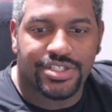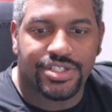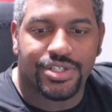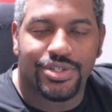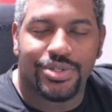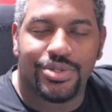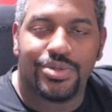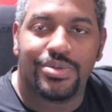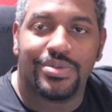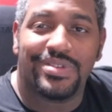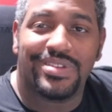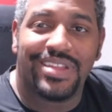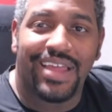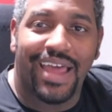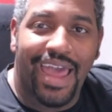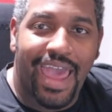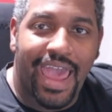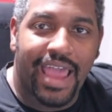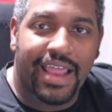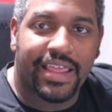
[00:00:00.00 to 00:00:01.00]
you the
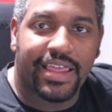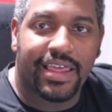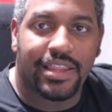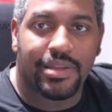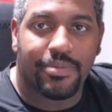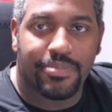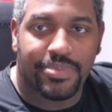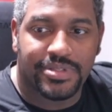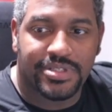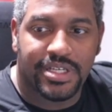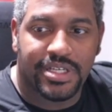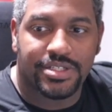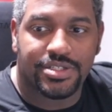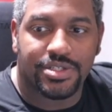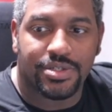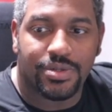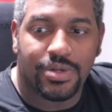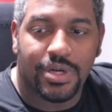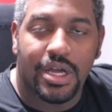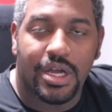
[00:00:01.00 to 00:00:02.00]
add killing
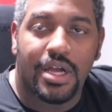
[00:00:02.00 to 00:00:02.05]
potential.